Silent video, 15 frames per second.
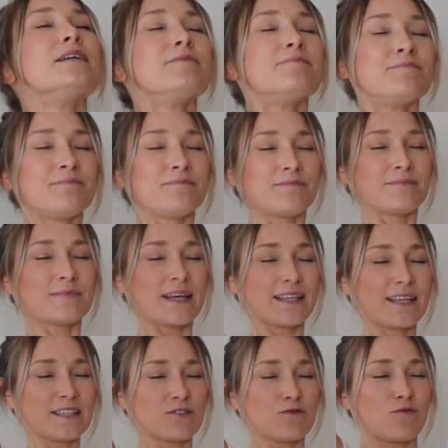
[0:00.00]
And
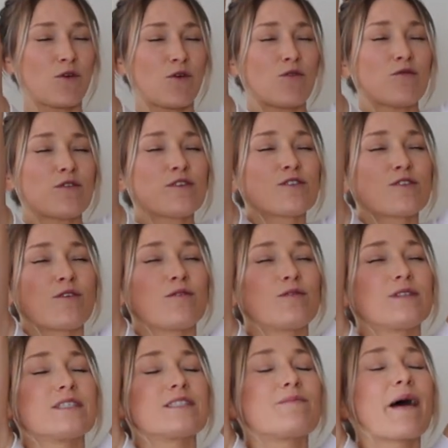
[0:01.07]
just roll the
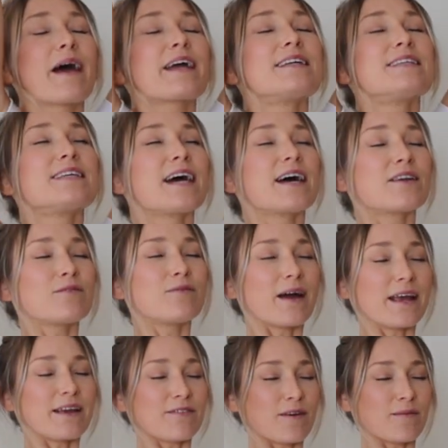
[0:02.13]
shoulders back and down
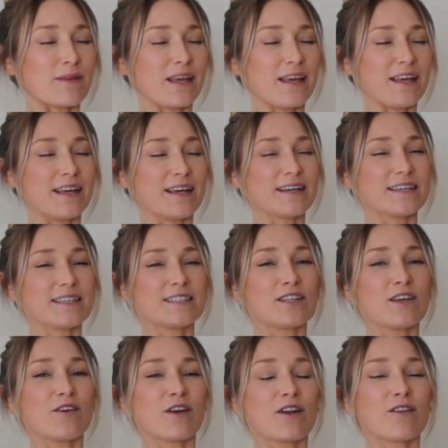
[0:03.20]
away from the ears, so
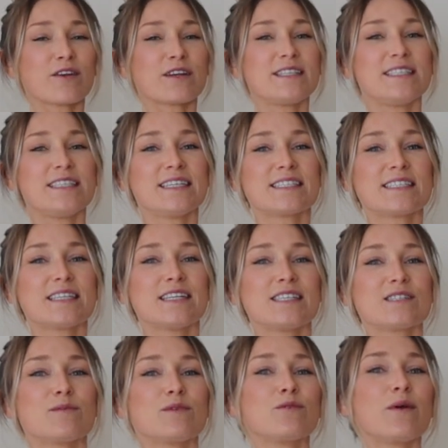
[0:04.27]
you've got a lot of distance
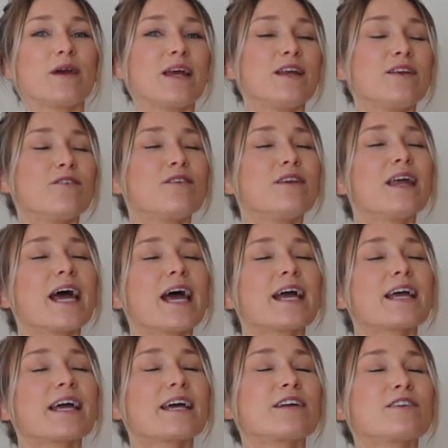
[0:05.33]
between your
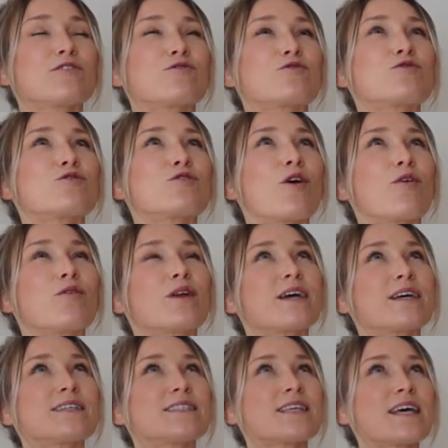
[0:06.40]
neck and your
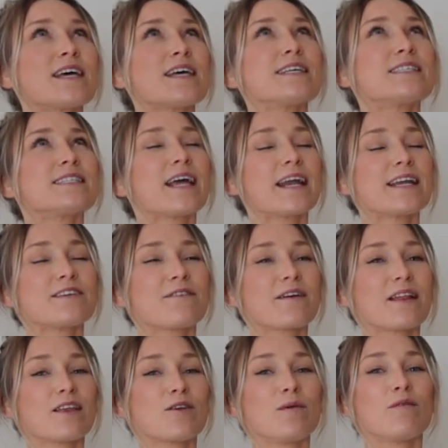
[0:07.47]
shoulders. Starting to feel a
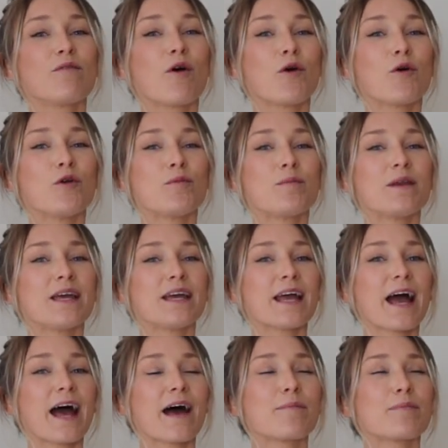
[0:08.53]
little bit of opening
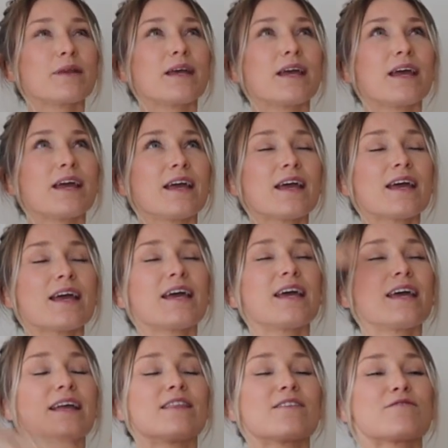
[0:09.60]
happening
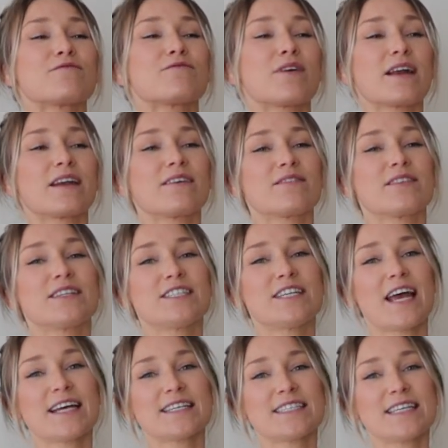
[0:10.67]
in the front of the
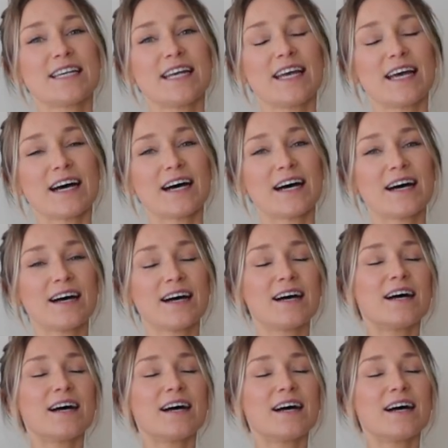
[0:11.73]
chest here,